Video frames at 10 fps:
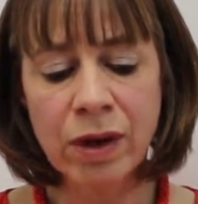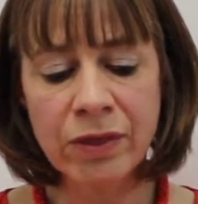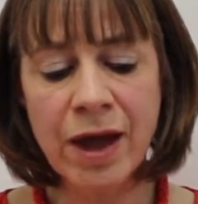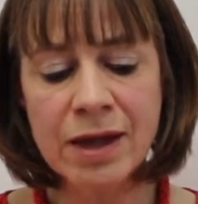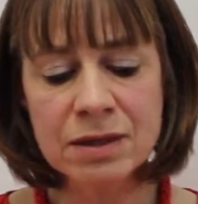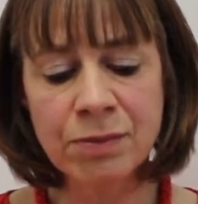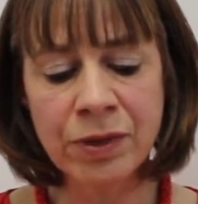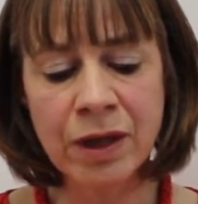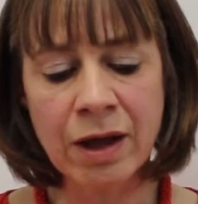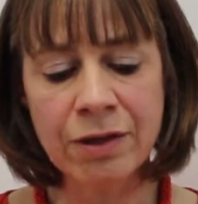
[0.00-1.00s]
that's
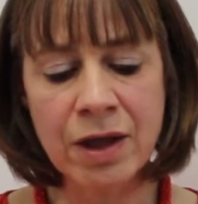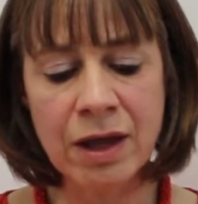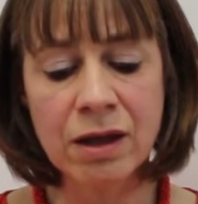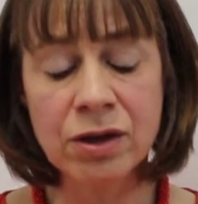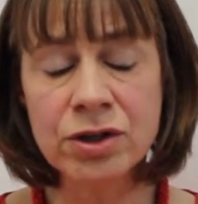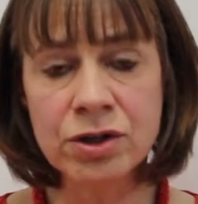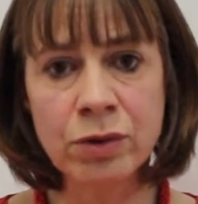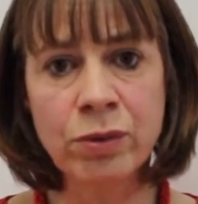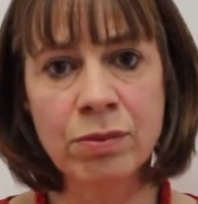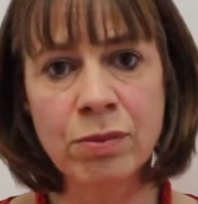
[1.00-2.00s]
something I think do
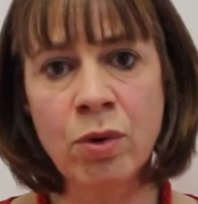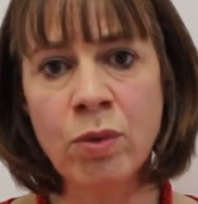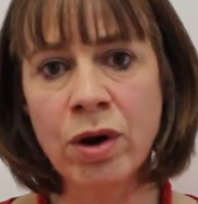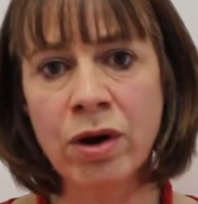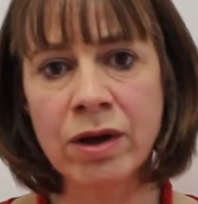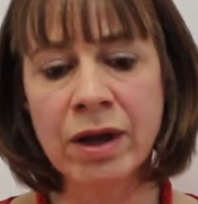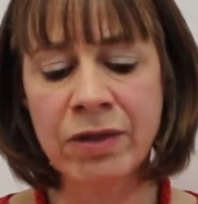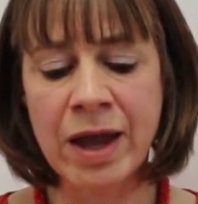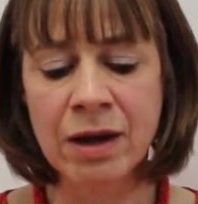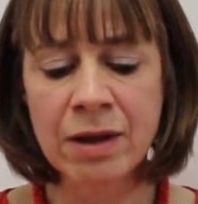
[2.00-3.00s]
with more work, and
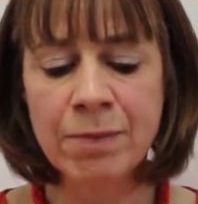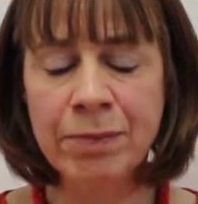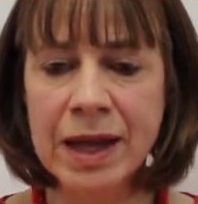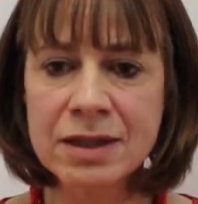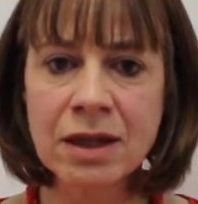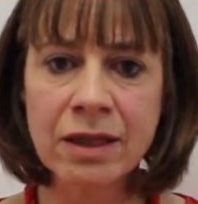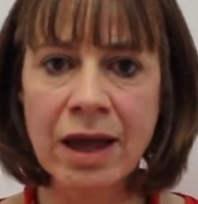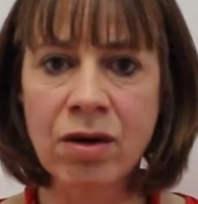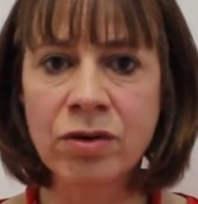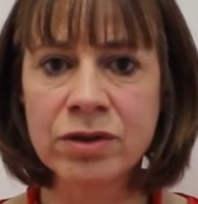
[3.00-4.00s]
then passing
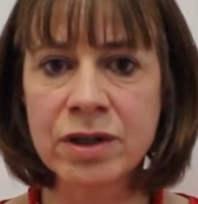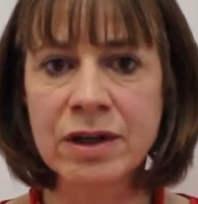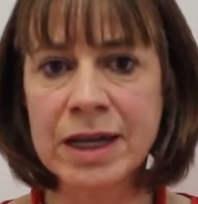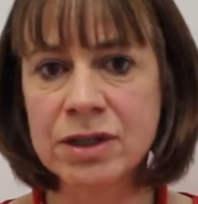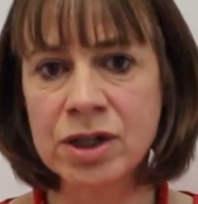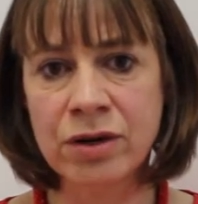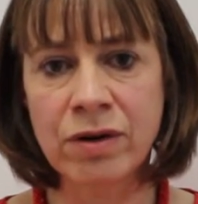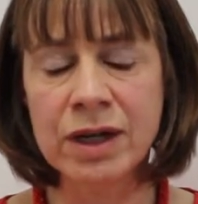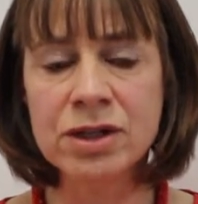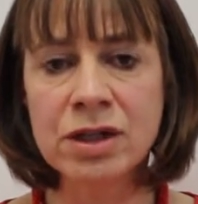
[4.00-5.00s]
that on to the next
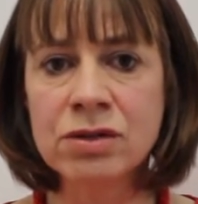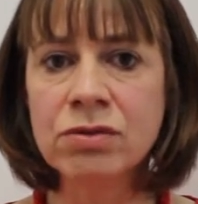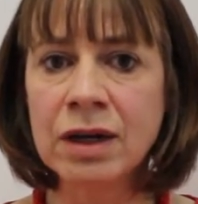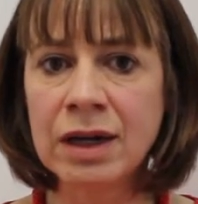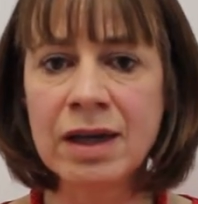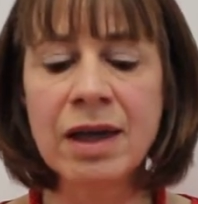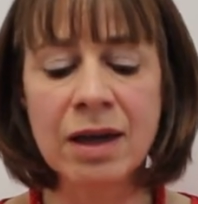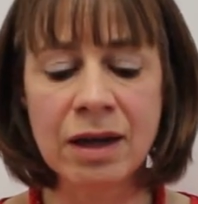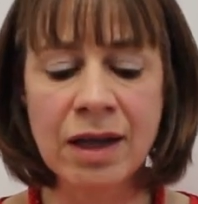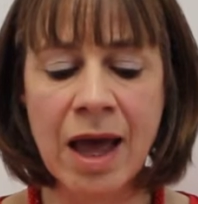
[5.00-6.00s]
generation is really key,
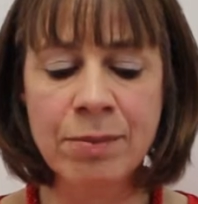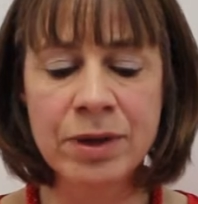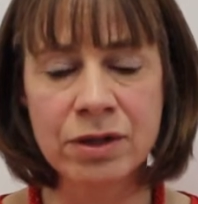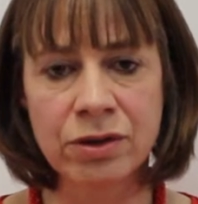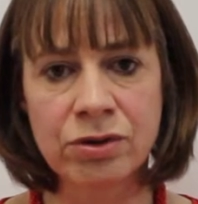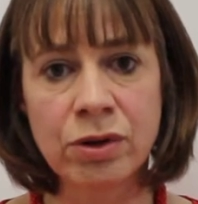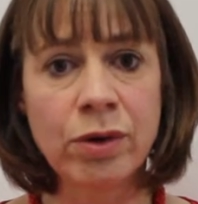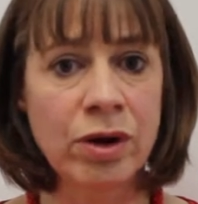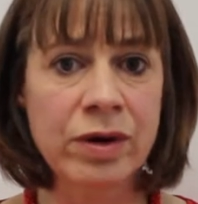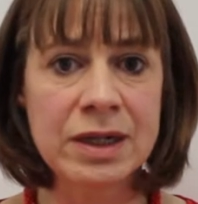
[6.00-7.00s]
and it can be done
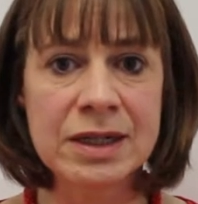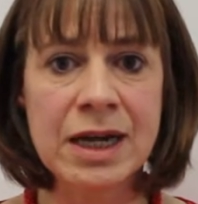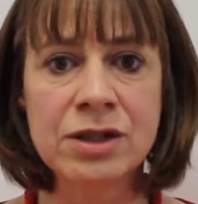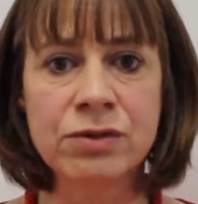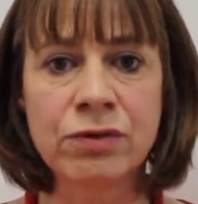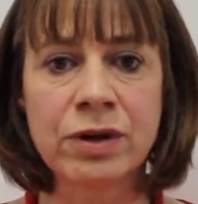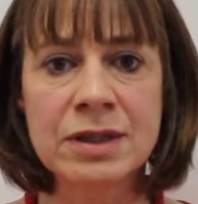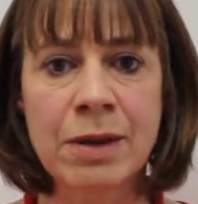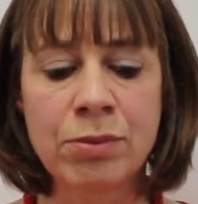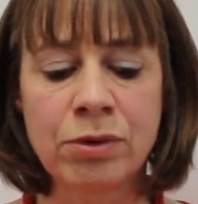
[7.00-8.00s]
through accreditation, for
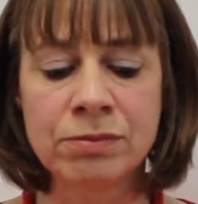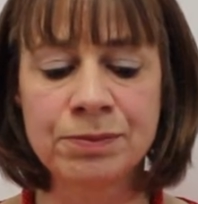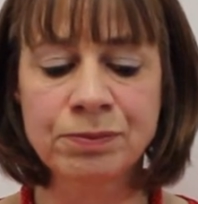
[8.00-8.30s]
example.